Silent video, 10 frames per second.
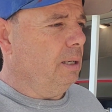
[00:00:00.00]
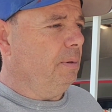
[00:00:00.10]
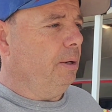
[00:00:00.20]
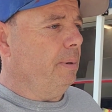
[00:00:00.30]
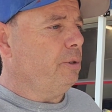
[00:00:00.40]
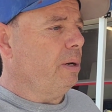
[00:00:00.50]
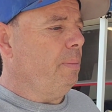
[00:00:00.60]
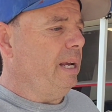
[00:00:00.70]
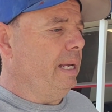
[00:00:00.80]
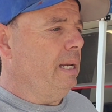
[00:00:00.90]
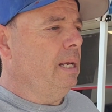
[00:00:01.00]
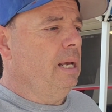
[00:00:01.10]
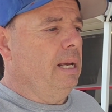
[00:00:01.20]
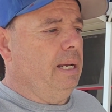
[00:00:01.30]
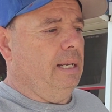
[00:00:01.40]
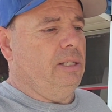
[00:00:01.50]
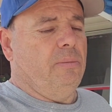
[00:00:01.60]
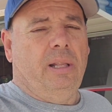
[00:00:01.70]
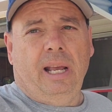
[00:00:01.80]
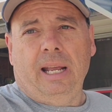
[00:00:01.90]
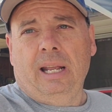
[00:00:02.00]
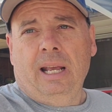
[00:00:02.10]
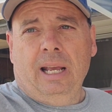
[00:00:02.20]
Maybe get my drain pan, catch some of that.